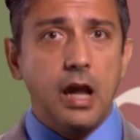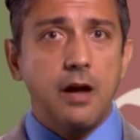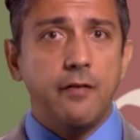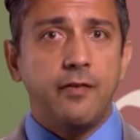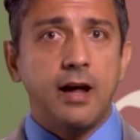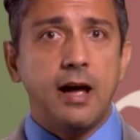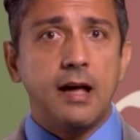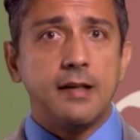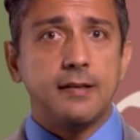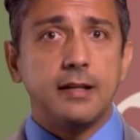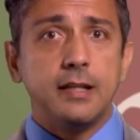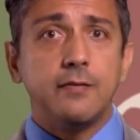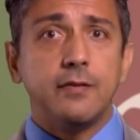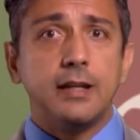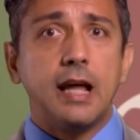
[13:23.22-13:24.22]
if it has
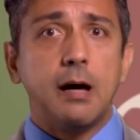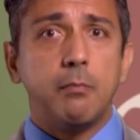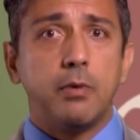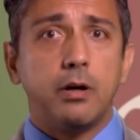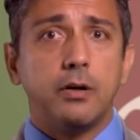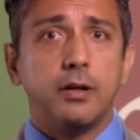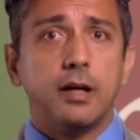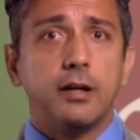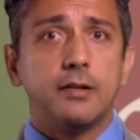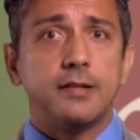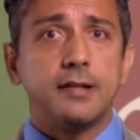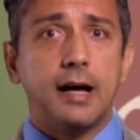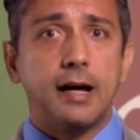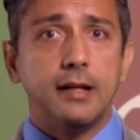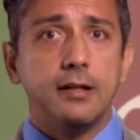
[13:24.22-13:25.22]
an even number on the other
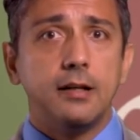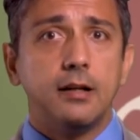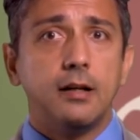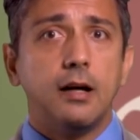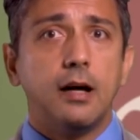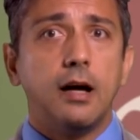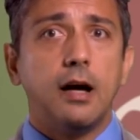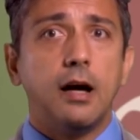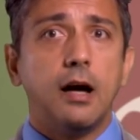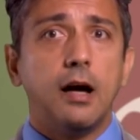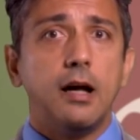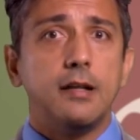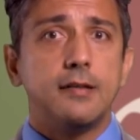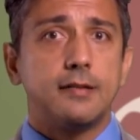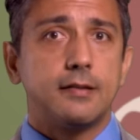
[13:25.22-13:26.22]
side, uh,
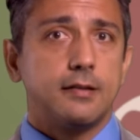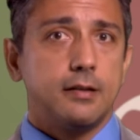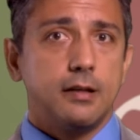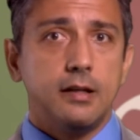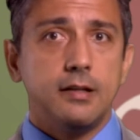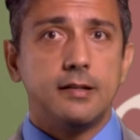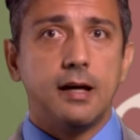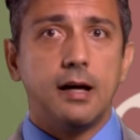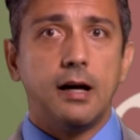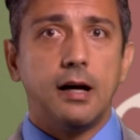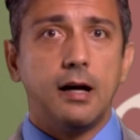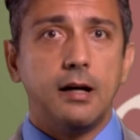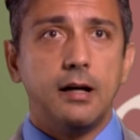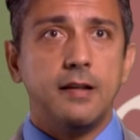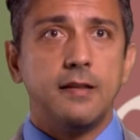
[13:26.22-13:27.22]
it's, it's,
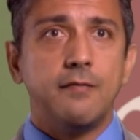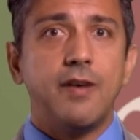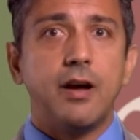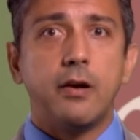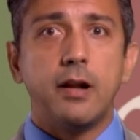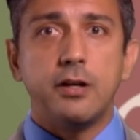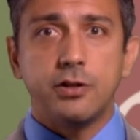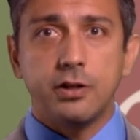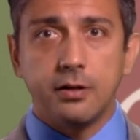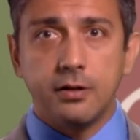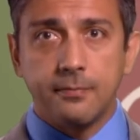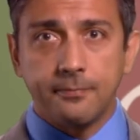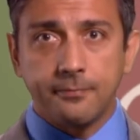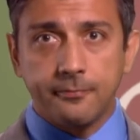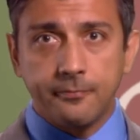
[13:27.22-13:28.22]
uh, it's in violation.
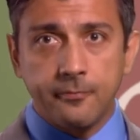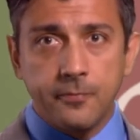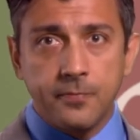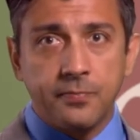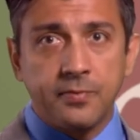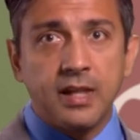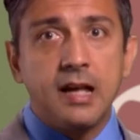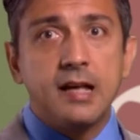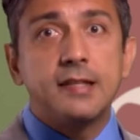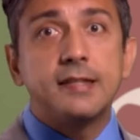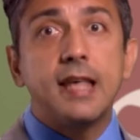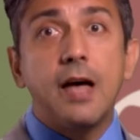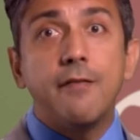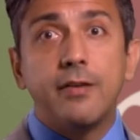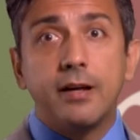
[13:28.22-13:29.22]

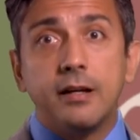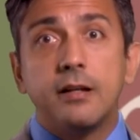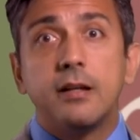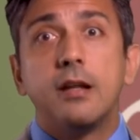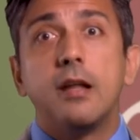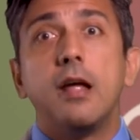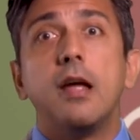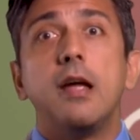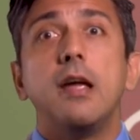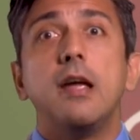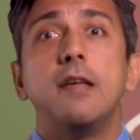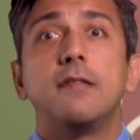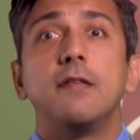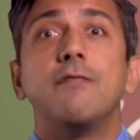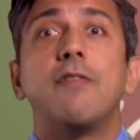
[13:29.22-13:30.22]
Seven
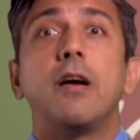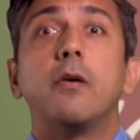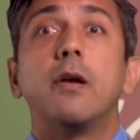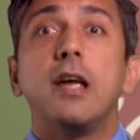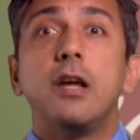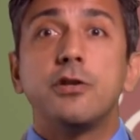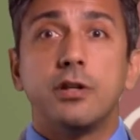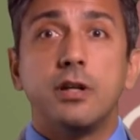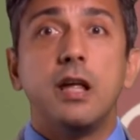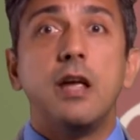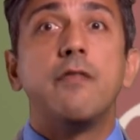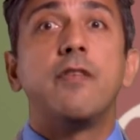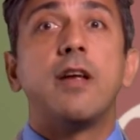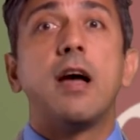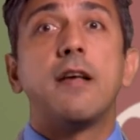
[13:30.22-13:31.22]
is in violation
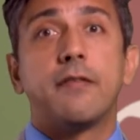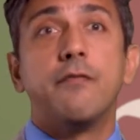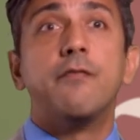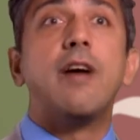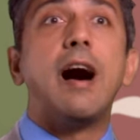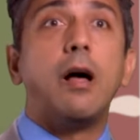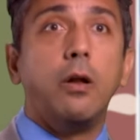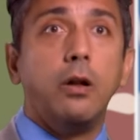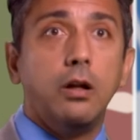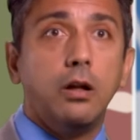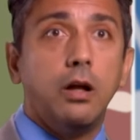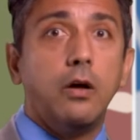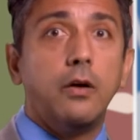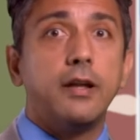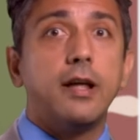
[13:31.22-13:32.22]
if it has a
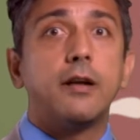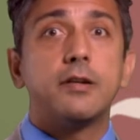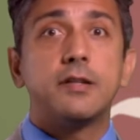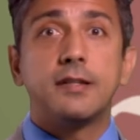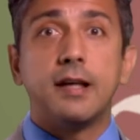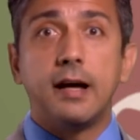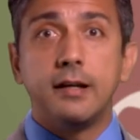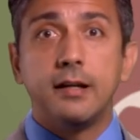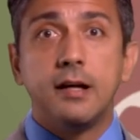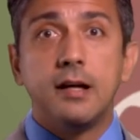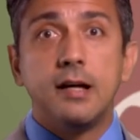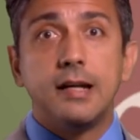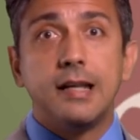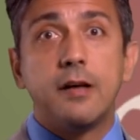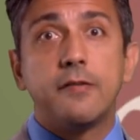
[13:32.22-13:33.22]
vowel on the other side.
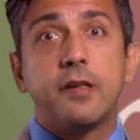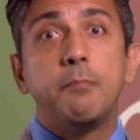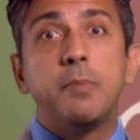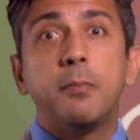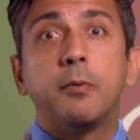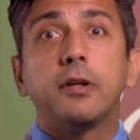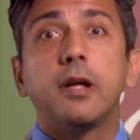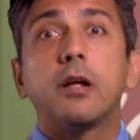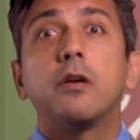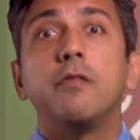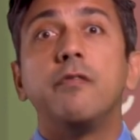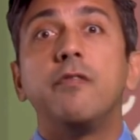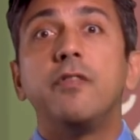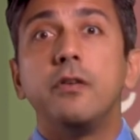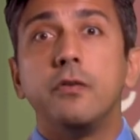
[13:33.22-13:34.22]
Now, some people get
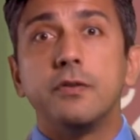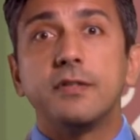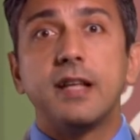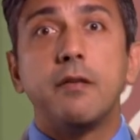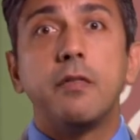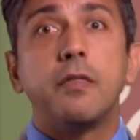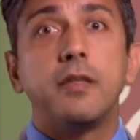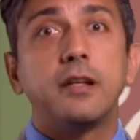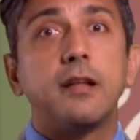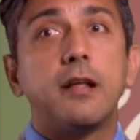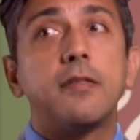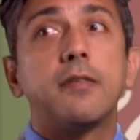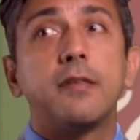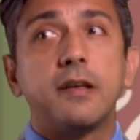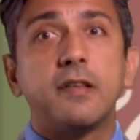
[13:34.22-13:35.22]
confused and think
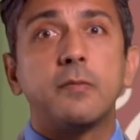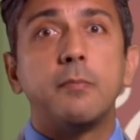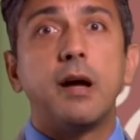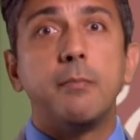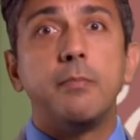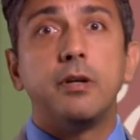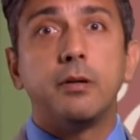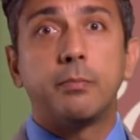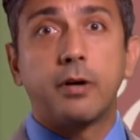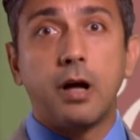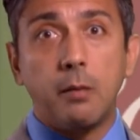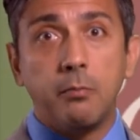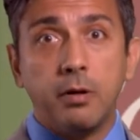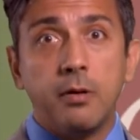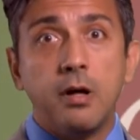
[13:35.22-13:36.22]
that six might be a
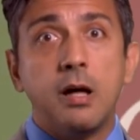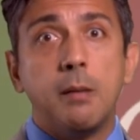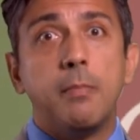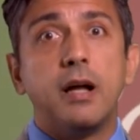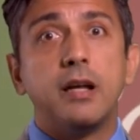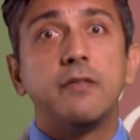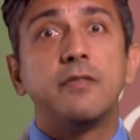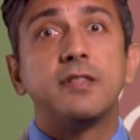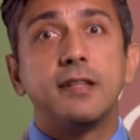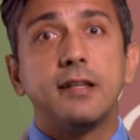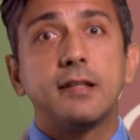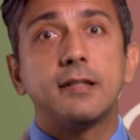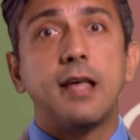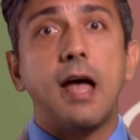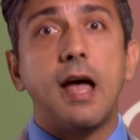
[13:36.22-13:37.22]
problem, but if
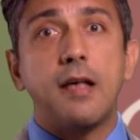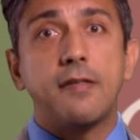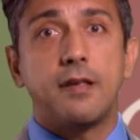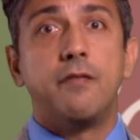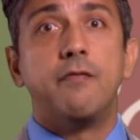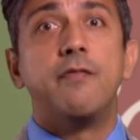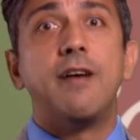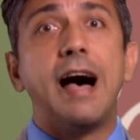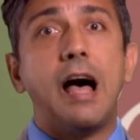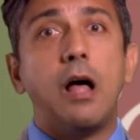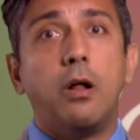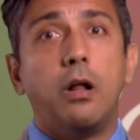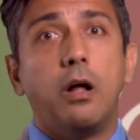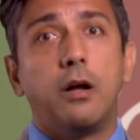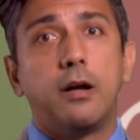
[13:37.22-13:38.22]
six has a
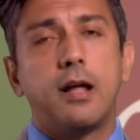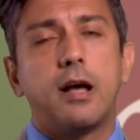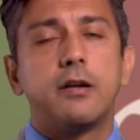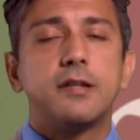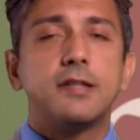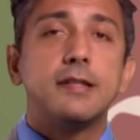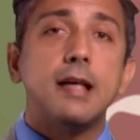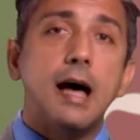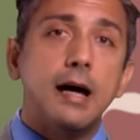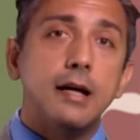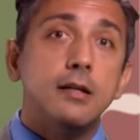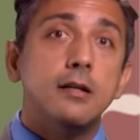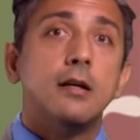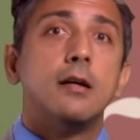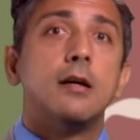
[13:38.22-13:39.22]
vowel on the other
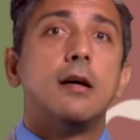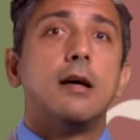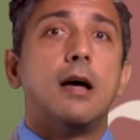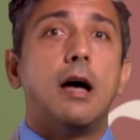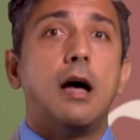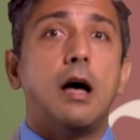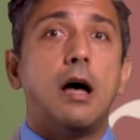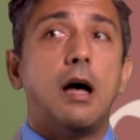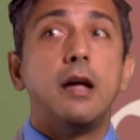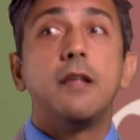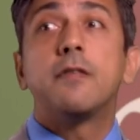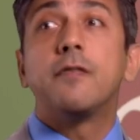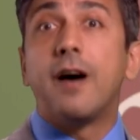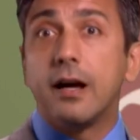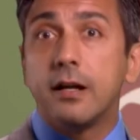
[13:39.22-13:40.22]
side, uh,
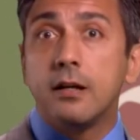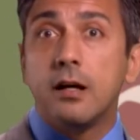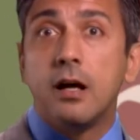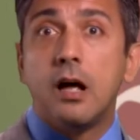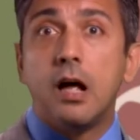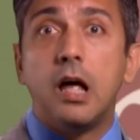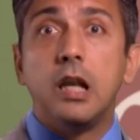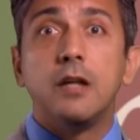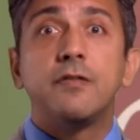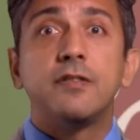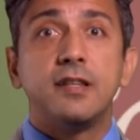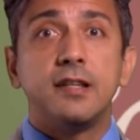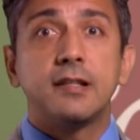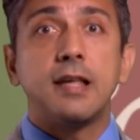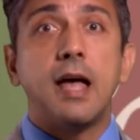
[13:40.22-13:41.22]
it's fine. And if
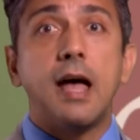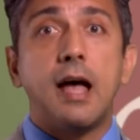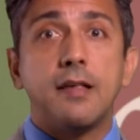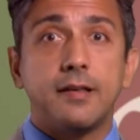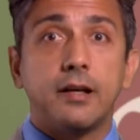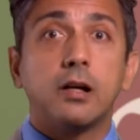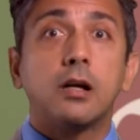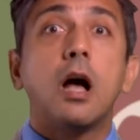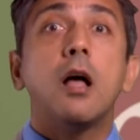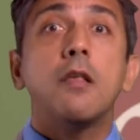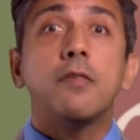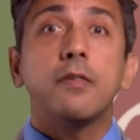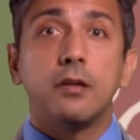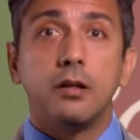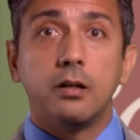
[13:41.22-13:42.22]
six has a
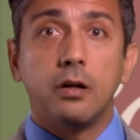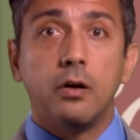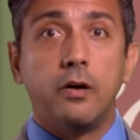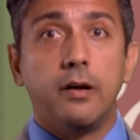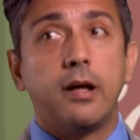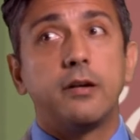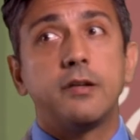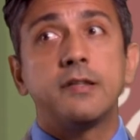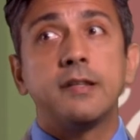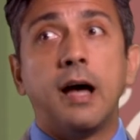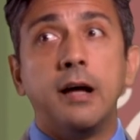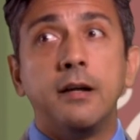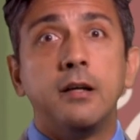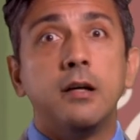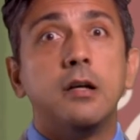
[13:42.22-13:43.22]
consonant on the other
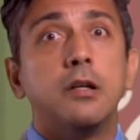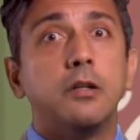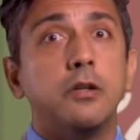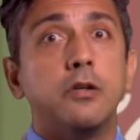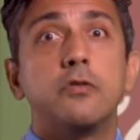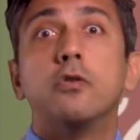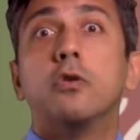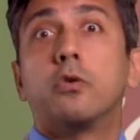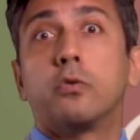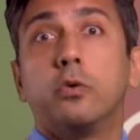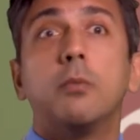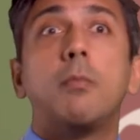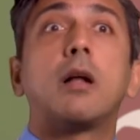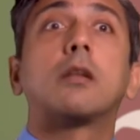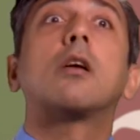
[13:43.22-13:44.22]
side, there's no
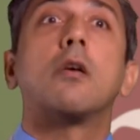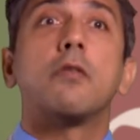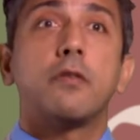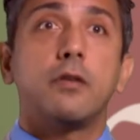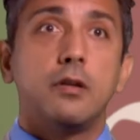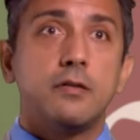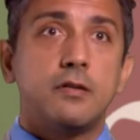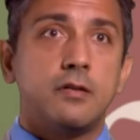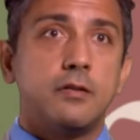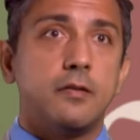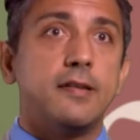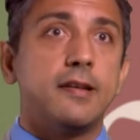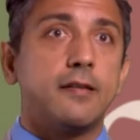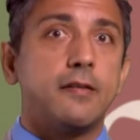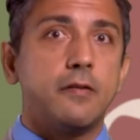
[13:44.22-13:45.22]
rule about consonants, so
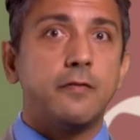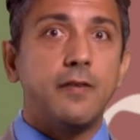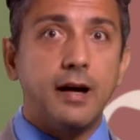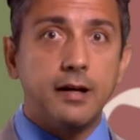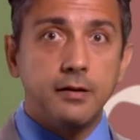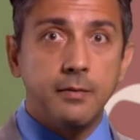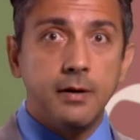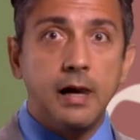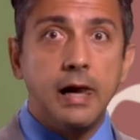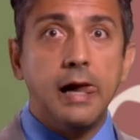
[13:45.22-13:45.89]
six is fine.